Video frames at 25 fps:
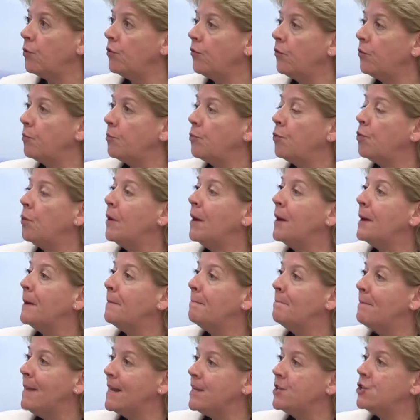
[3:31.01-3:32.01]
which is more
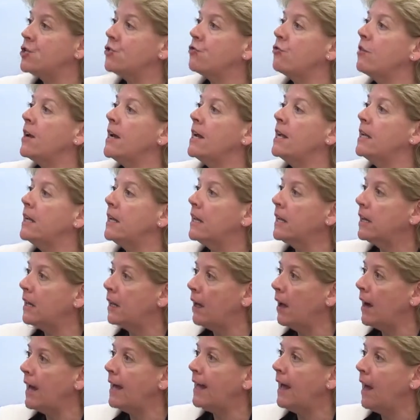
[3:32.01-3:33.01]
Mediterranean,
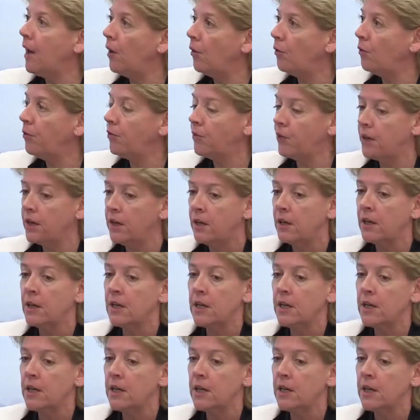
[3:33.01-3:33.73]
light, healthy.